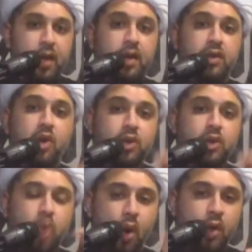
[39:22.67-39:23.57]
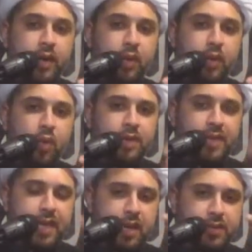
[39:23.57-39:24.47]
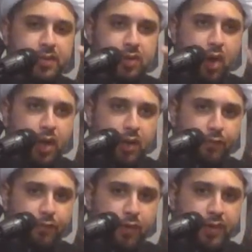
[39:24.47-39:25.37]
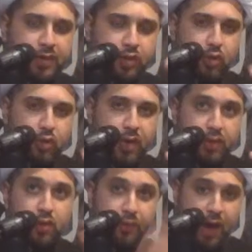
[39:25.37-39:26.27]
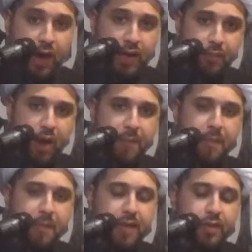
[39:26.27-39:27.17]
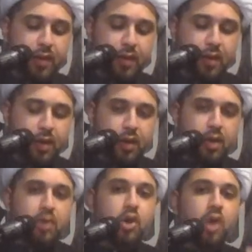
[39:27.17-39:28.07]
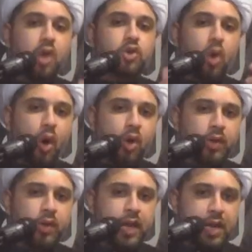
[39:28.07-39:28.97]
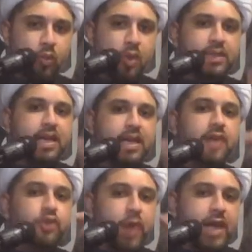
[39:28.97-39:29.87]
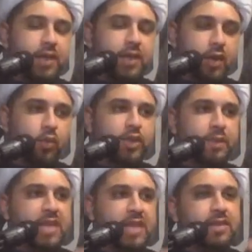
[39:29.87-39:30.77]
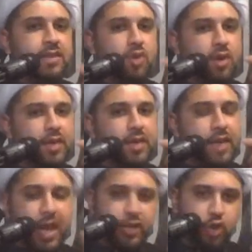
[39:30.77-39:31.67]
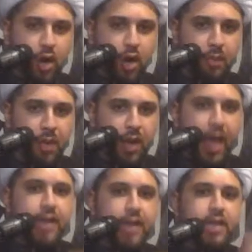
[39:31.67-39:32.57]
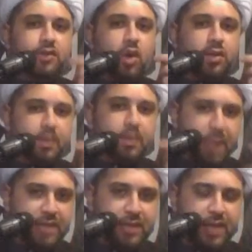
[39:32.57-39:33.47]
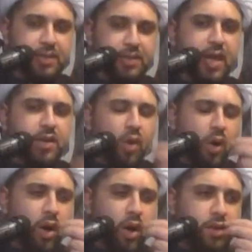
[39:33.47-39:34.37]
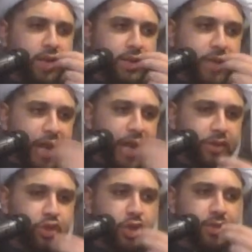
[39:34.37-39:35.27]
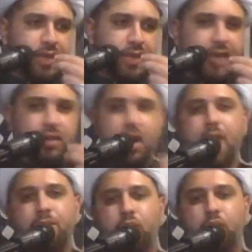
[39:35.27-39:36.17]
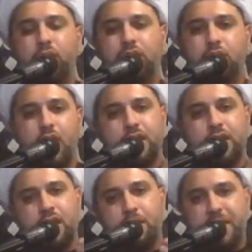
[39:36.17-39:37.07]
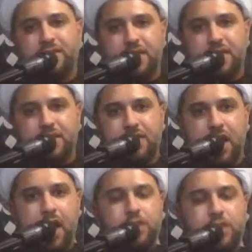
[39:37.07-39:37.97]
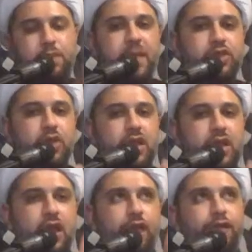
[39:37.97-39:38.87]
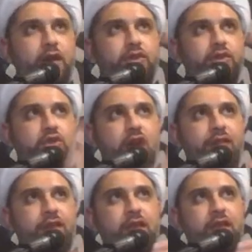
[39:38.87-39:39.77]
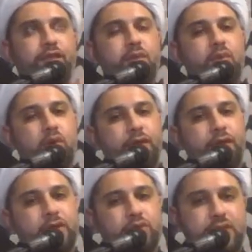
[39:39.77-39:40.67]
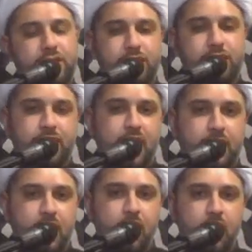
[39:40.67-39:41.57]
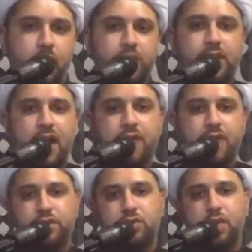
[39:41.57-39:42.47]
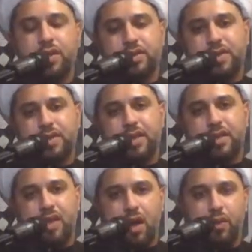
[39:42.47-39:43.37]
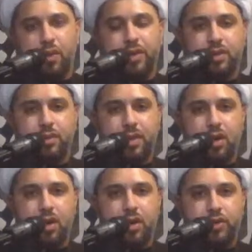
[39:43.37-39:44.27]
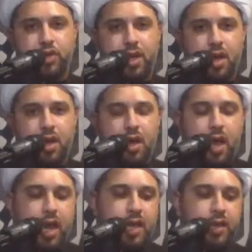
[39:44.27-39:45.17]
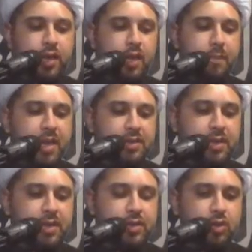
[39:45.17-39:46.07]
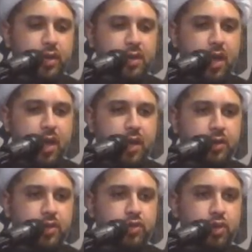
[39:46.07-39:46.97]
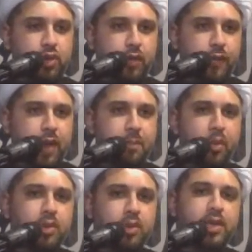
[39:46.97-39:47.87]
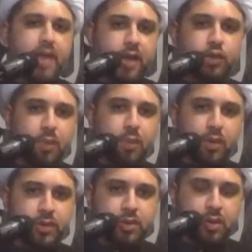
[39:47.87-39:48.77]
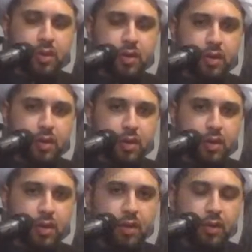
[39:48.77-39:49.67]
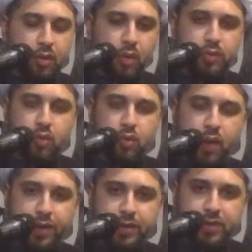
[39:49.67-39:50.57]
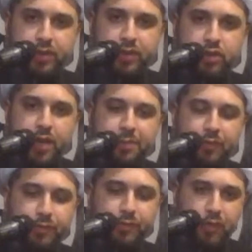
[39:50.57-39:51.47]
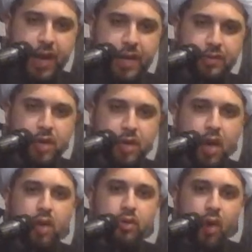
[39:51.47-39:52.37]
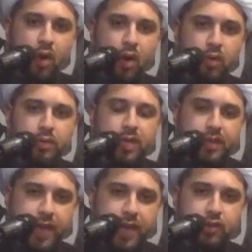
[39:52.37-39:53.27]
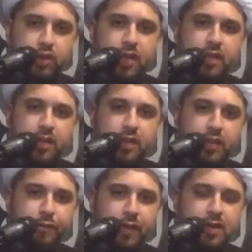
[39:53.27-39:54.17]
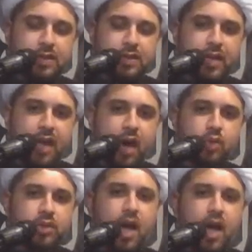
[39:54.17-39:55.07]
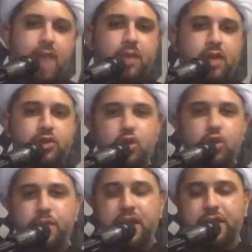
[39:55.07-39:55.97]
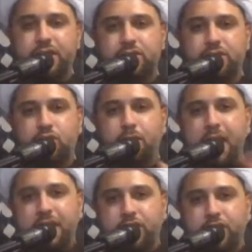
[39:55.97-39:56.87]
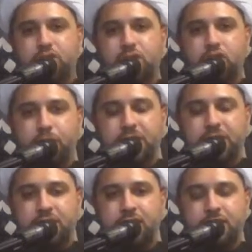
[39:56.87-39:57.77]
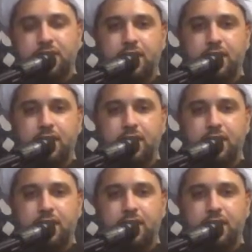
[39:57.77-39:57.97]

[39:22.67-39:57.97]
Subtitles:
Not only was he a scholar for the students of Ali Muhammad, not only was he a trader, which means he's got a day job and he's got a business and all the tensions that come with running a business, especially if you're traveling from Kufa to Sajistan, which allows you to understand in our terminology, in the business or in the industry of imports and exports, those who are in such type of trades know the tension and the difficulty and how time consuming it is to manage such a business.